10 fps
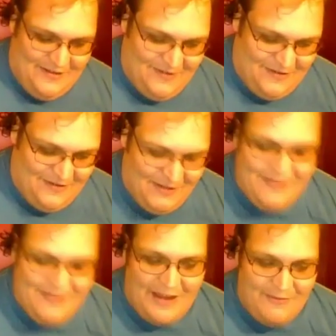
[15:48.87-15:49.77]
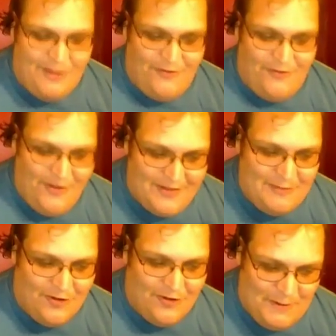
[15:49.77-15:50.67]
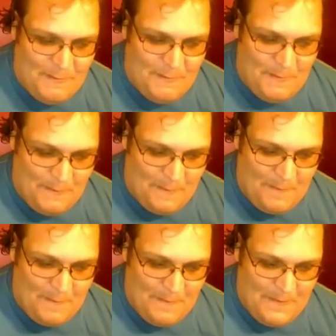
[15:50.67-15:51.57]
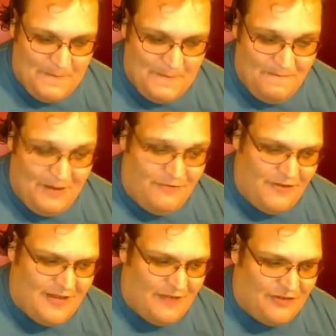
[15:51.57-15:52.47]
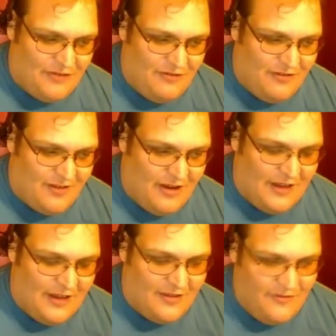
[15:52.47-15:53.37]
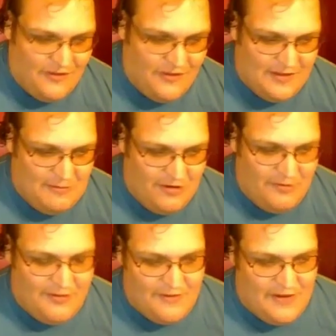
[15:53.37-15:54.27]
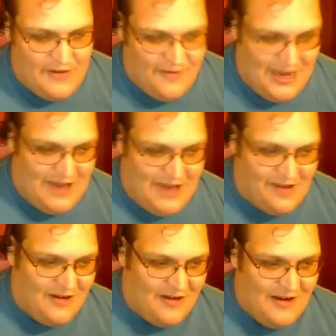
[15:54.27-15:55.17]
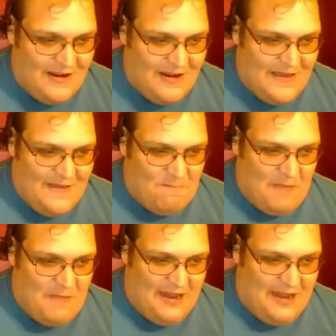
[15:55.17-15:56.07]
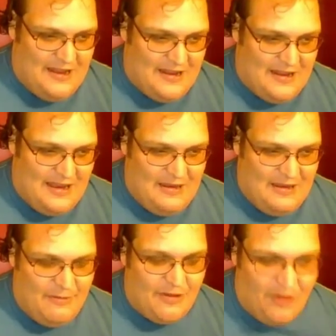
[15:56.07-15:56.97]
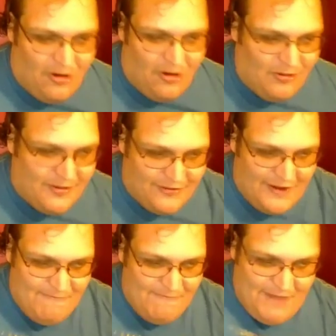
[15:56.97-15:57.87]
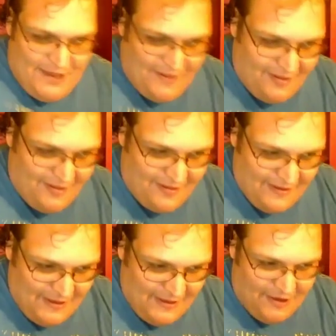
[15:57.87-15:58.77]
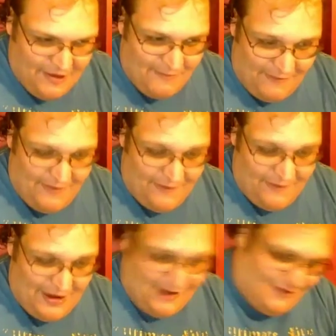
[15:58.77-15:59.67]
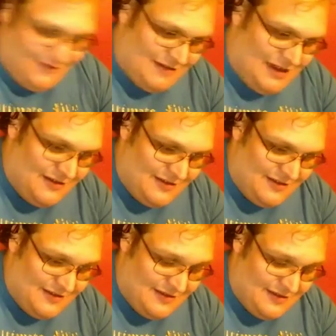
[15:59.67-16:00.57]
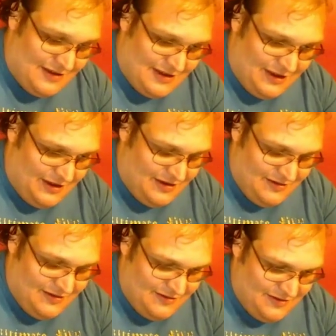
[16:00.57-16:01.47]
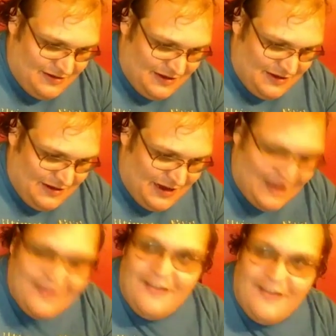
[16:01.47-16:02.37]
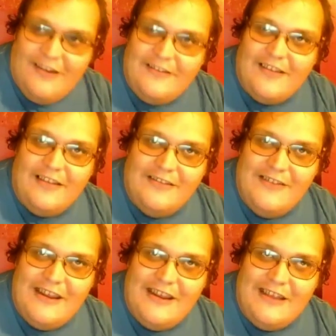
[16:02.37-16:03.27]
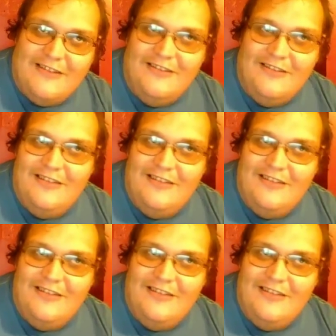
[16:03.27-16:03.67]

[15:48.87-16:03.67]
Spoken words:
We used to have him on Thursday morning. Well, Thursday afternoon, sorry, because on a Thursday morning we used to have another lecture, and I would always try and be at this, you know, my favourite lecturer's class. I don't know, I just like the way he taught.